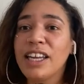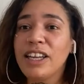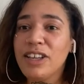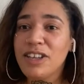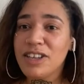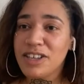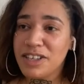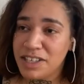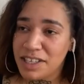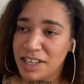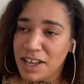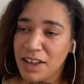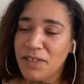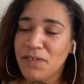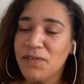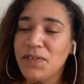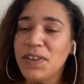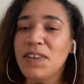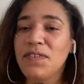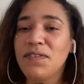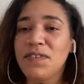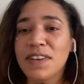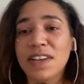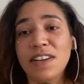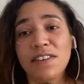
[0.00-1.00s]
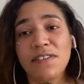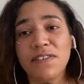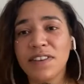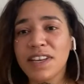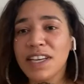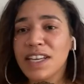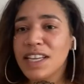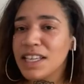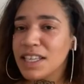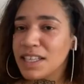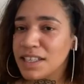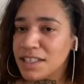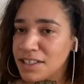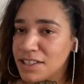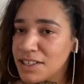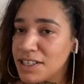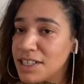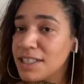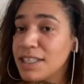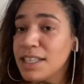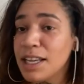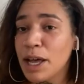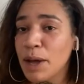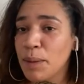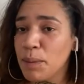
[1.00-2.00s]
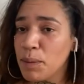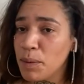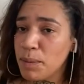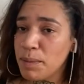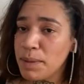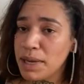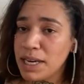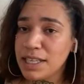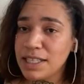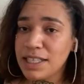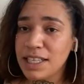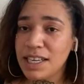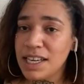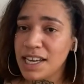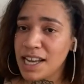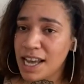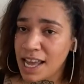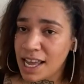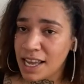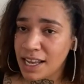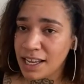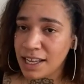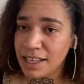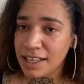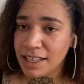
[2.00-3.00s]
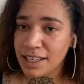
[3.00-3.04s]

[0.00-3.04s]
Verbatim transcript: yourself, even if it is just a couple minutes a day.